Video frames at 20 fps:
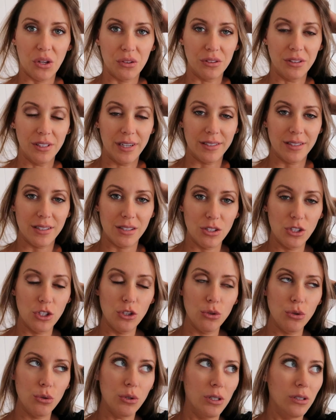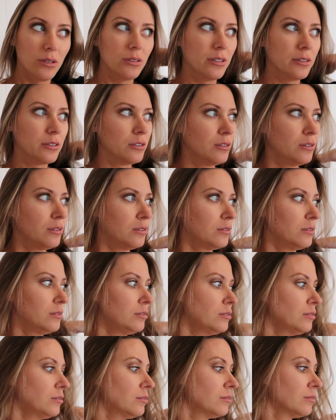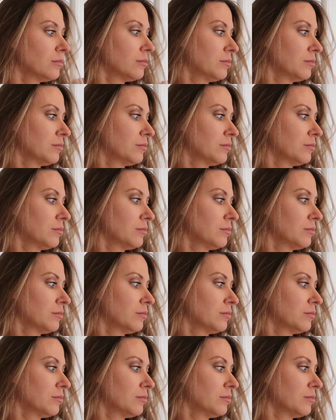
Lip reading: Let's do a little